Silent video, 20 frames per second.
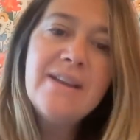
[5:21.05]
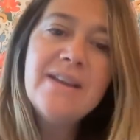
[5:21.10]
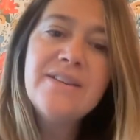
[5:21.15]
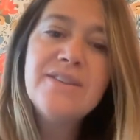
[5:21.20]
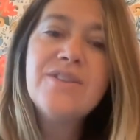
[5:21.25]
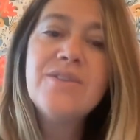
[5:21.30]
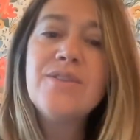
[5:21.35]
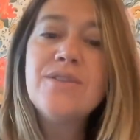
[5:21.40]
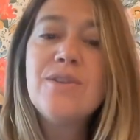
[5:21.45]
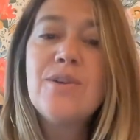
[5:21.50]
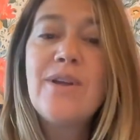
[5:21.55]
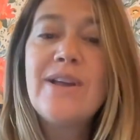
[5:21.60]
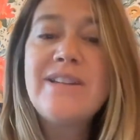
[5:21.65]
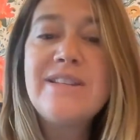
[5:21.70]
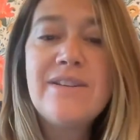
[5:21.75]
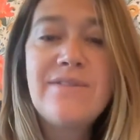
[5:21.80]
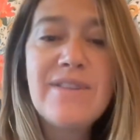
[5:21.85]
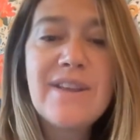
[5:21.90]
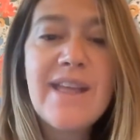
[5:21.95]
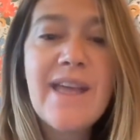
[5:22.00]
So this whole
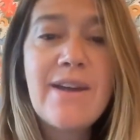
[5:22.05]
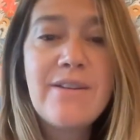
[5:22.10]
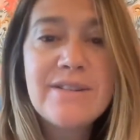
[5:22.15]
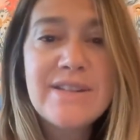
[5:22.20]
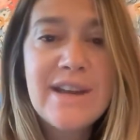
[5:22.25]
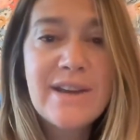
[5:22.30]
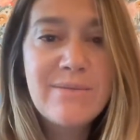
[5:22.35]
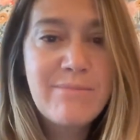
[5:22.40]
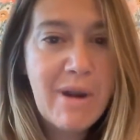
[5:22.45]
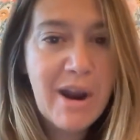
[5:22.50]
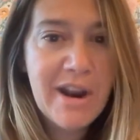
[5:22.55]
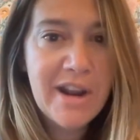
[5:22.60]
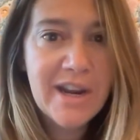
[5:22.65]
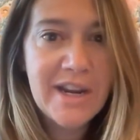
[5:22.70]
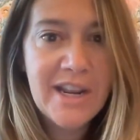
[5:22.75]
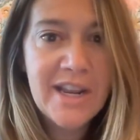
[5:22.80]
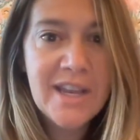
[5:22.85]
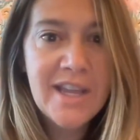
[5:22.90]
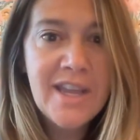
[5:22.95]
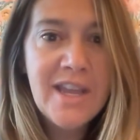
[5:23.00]
idea of the countdown
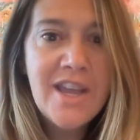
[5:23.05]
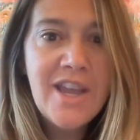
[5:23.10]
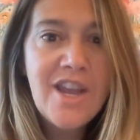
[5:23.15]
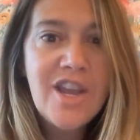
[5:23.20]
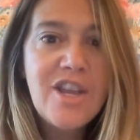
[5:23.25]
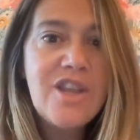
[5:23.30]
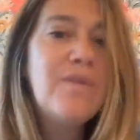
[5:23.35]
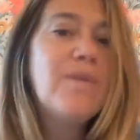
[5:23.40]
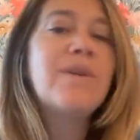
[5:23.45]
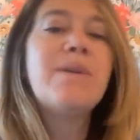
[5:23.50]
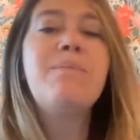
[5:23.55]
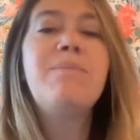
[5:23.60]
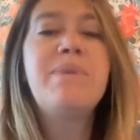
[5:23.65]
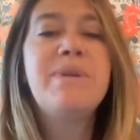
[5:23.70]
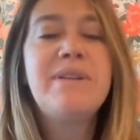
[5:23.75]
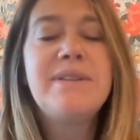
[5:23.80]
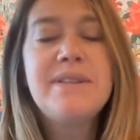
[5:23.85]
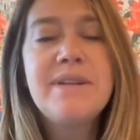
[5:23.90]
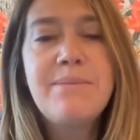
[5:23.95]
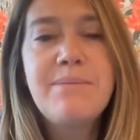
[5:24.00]
marketing, you want to
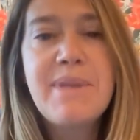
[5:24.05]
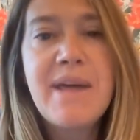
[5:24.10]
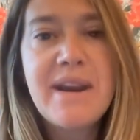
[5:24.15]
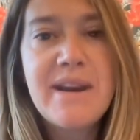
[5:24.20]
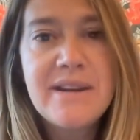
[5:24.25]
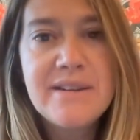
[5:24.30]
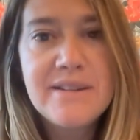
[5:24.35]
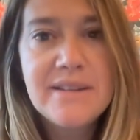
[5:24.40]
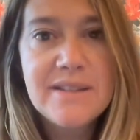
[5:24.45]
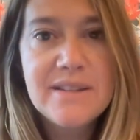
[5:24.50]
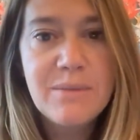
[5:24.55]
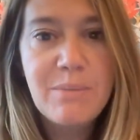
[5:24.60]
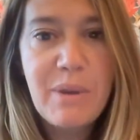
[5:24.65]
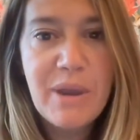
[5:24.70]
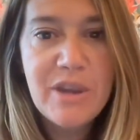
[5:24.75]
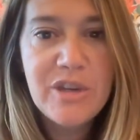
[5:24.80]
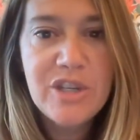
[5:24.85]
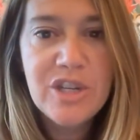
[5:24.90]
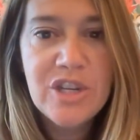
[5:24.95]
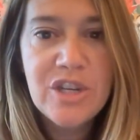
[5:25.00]
build up that
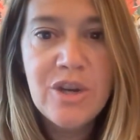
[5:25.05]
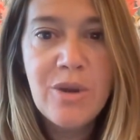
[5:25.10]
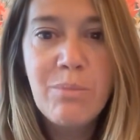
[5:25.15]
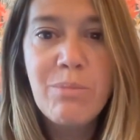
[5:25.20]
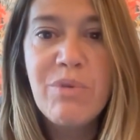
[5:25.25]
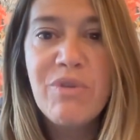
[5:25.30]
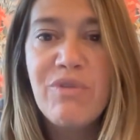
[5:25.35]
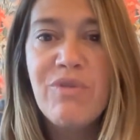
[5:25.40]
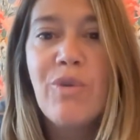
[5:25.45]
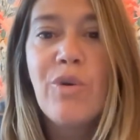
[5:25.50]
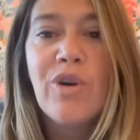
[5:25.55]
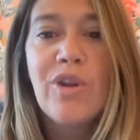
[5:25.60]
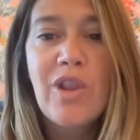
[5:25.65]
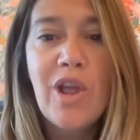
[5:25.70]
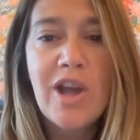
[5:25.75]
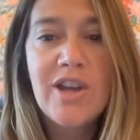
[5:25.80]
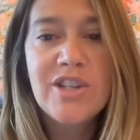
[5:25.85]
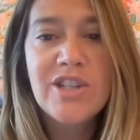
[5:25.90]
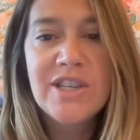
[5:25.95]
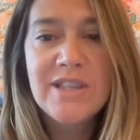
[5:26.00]
anticipation before
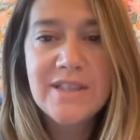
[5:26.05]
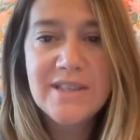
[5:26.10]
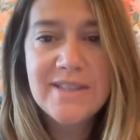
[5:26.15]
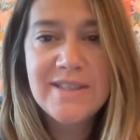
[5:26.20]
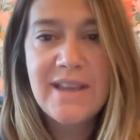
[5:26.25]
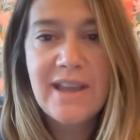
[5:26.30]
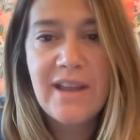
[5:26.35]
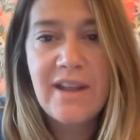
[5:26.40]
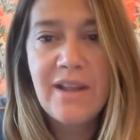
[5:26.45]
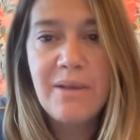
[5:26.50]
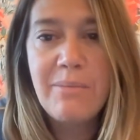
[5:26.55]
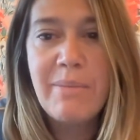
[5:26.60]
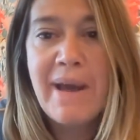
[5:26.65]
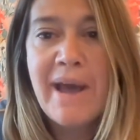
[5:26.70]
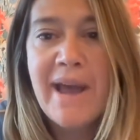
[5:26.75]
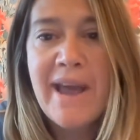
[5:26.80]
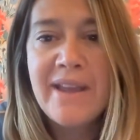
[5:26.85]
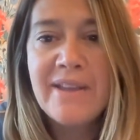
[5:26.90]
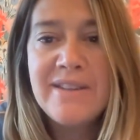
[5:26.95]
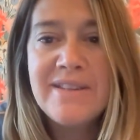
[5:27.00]
launching the sale
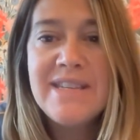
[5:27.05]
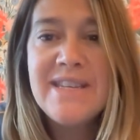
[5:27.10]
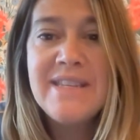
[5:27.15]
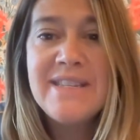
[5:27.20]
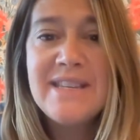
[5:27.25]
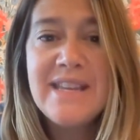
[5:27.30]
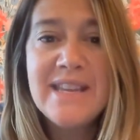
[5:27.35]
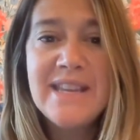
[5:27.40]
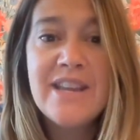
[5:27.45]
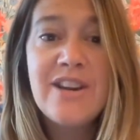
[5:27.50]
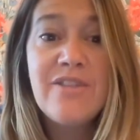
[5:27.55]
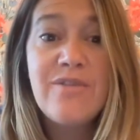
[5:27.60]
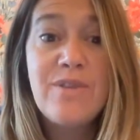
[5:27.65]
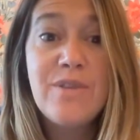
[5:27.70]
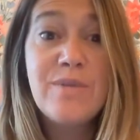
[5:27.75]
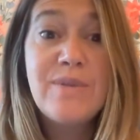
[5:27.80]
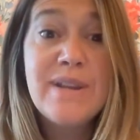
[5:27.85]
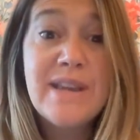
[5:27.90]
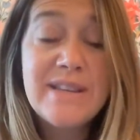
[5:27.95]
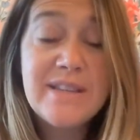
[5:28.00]
by teasing in a
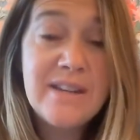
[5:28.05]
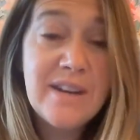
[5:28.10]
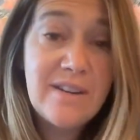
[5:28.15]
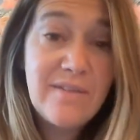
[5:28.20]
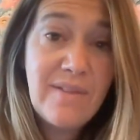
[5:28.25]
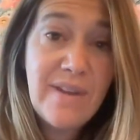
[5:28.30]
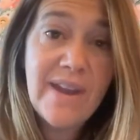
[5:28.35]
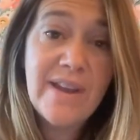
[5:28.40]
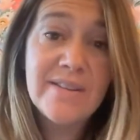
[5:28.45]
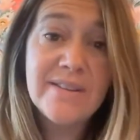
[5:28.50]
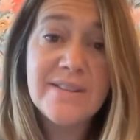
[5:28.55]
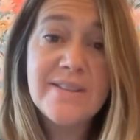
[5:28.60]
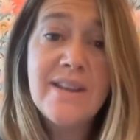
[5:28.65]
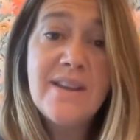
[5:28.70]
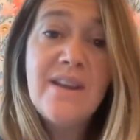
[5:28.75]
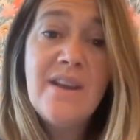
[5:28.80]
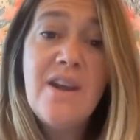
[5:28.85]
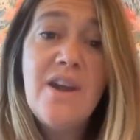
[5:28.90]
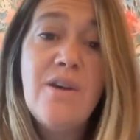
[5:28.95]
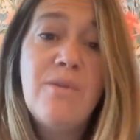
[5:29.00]
few days in advance,
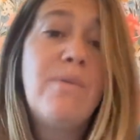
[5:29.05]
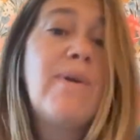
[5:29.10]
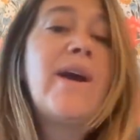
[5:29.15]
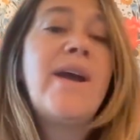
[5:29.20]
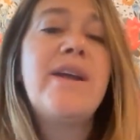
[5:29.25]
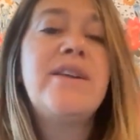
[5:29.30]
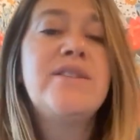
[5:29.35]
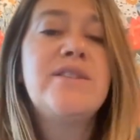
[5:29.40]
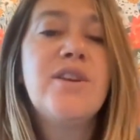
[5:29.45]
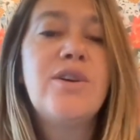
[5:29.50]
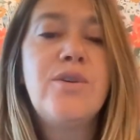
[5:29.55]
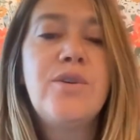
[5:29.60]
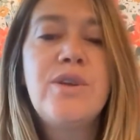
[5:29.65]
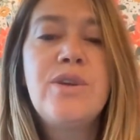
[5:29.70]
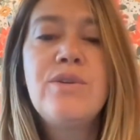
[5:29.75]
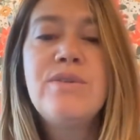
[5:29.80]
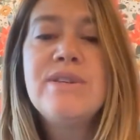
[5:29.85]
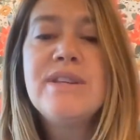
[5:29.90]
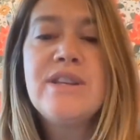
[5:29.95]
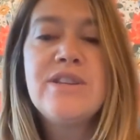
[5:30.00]
right? So
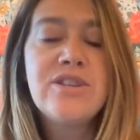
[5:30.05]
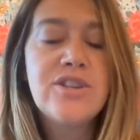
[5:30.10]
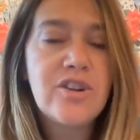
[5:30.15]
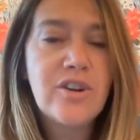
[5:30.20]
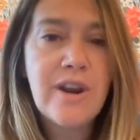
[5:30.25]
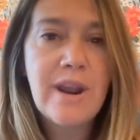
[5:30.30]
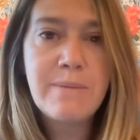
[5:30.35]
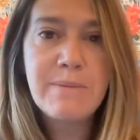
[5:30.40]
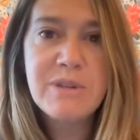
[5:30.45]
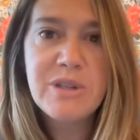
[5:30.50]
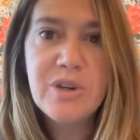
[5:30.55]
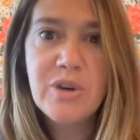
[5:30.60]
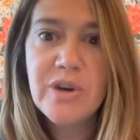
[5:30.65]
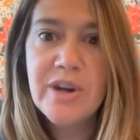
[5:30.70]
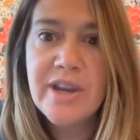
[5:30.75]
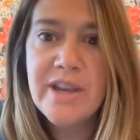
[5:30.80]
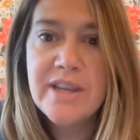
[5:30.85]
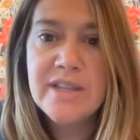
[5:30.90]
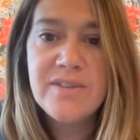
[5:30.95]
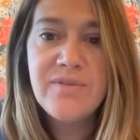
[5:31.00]
use Instagram
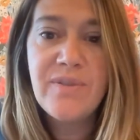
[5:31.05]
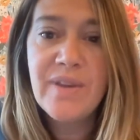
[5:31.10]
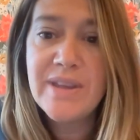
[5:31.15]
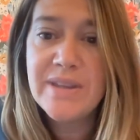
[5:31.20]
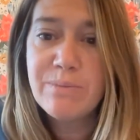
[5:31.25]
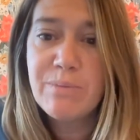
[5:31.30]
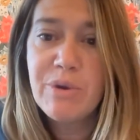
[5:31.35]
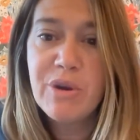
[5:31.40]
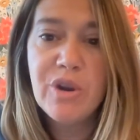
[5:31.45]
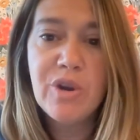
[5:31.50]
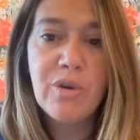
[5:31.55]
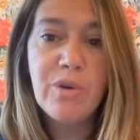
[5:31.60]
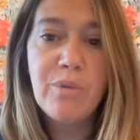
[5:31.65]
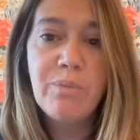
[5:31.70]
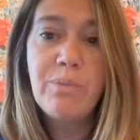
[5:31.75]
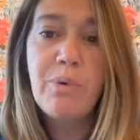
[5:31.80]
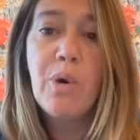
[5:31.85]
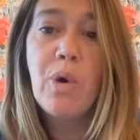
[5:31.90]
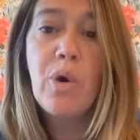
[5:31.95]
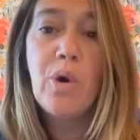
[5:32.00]
stories, Facebook
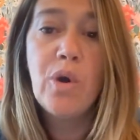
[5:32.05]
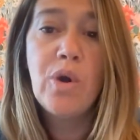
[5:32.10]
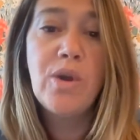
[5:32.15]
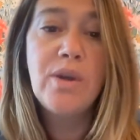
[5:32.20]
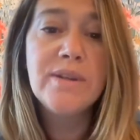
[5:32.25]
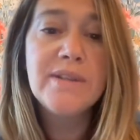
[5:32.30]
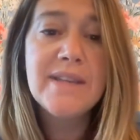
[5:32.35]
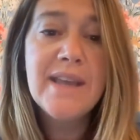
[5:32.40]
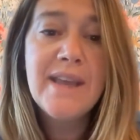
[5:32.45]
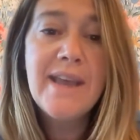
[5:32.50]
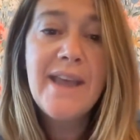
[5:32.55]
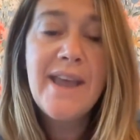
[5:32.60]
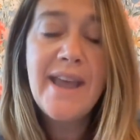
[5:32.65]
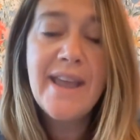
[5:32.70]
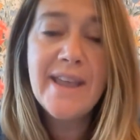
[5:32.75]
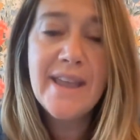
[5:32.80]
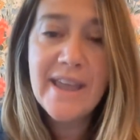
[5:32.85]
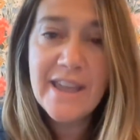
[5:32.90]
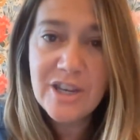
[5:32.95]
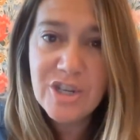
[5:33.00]
group polls,
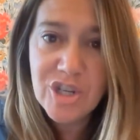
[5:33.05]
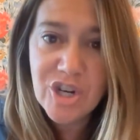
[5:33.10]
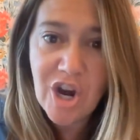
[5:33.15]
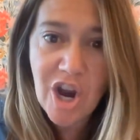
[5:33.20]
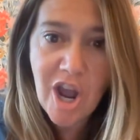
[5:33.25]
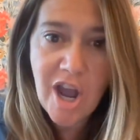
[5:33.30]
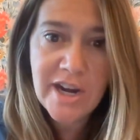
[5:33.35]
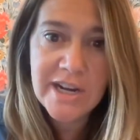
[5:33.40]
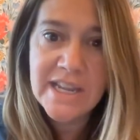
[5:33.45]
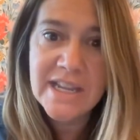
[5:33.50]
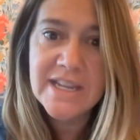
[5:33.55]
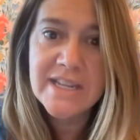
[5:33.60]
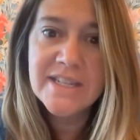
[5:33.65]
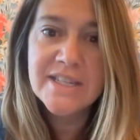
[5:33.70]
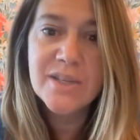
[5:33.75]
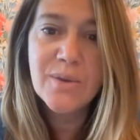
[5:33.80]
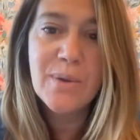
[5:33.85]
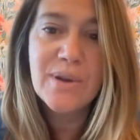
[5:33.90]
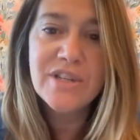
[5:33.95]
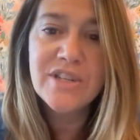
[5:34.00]
engage your
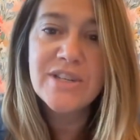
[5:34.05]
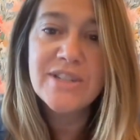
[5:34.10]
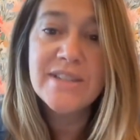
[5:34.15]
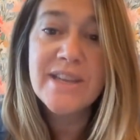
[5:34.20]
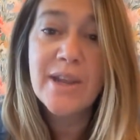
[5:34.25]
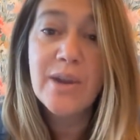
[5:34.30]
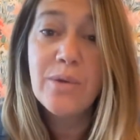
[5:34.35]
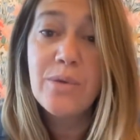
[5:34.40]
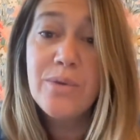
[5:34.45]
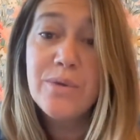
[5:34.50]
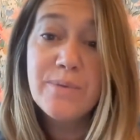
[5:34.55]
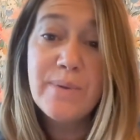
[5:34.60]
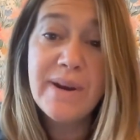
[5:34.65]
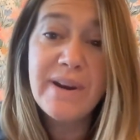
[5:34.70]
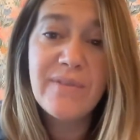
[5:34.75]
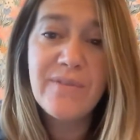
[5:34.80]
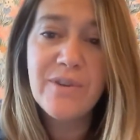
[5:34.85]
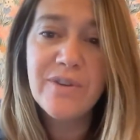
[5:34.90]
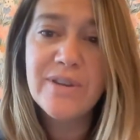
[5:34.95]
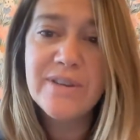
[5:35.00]
audience, questions like who's
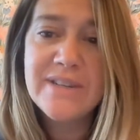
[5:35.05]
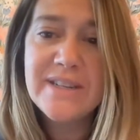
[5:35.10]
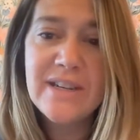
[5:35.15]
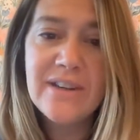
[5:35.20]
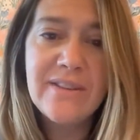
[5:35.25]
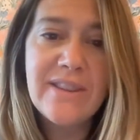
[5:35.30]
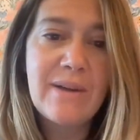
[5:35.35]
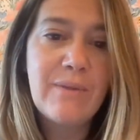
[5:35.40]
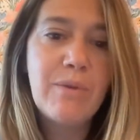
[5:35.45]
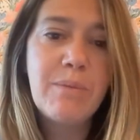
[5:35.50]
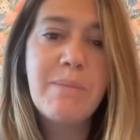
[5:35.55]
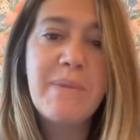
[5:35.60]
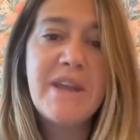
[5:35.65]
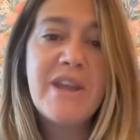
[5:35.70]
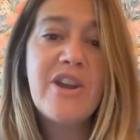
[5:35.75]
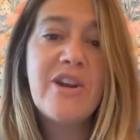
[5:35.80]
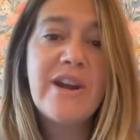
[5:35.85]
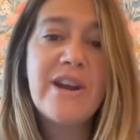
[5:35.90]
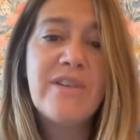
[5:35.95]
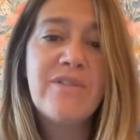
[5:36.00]
ready for a deal that will
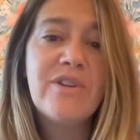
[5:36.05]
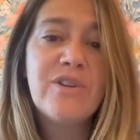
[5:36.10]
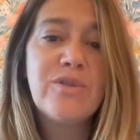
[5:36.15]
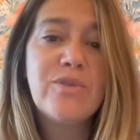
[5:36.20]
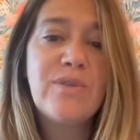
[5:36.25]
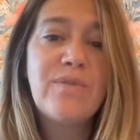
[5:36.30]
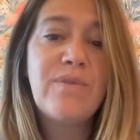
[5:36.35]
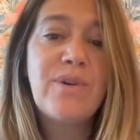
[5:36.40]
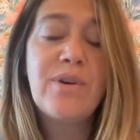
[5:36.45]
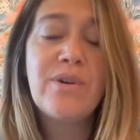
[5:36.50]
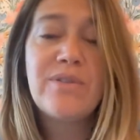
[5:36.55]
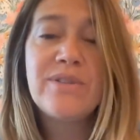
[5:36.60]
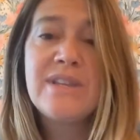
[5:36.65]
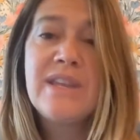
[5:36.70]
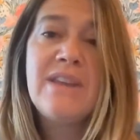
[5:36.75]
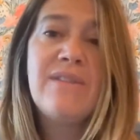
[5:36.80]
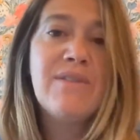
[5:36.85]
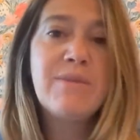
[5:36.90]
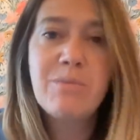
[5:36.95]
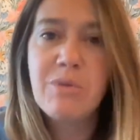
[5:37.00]
make your anniversary photos
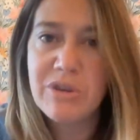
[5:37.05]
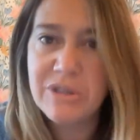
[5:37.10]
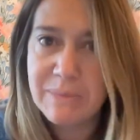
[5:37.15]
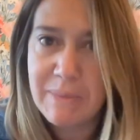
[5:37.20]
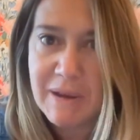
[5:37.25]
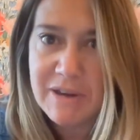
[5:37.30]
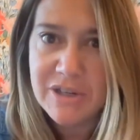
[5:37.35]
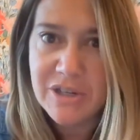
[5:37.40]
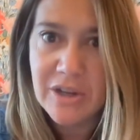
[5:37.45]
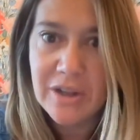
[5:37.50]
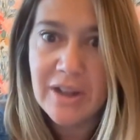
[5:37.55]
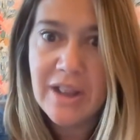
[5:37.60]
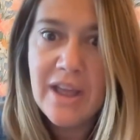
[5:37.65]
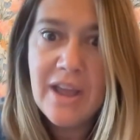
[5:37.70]
even more special?